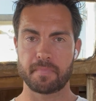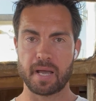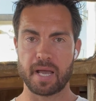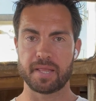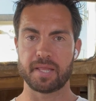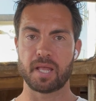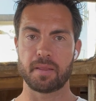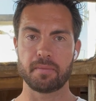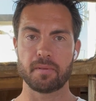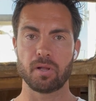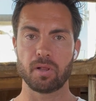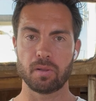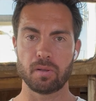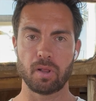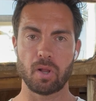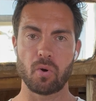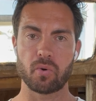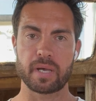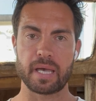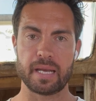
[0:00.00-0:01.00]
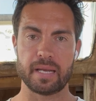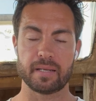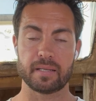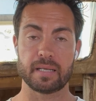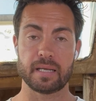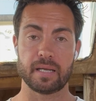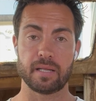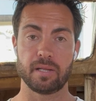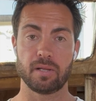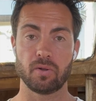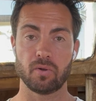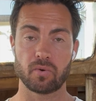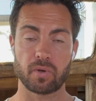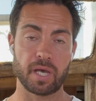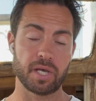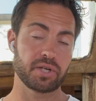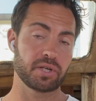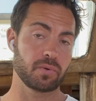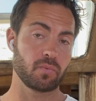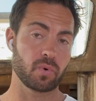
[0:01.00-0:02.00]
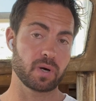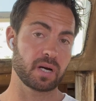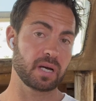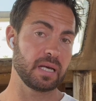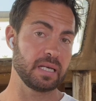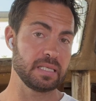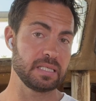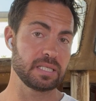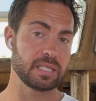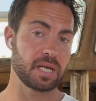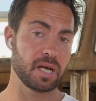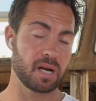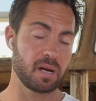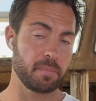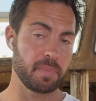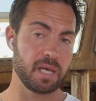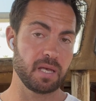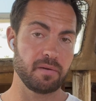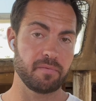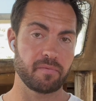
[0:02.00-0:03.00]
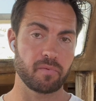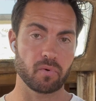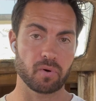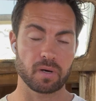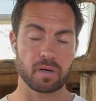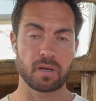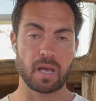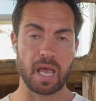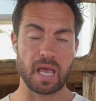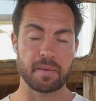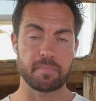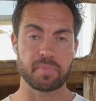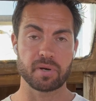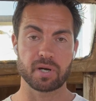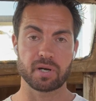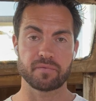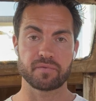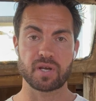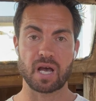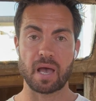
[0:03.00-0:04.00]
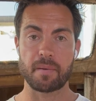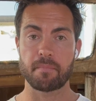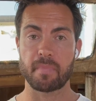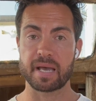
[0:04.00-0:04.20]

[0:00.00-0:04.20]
and then locate it in the location where it's gonna be for a period of time.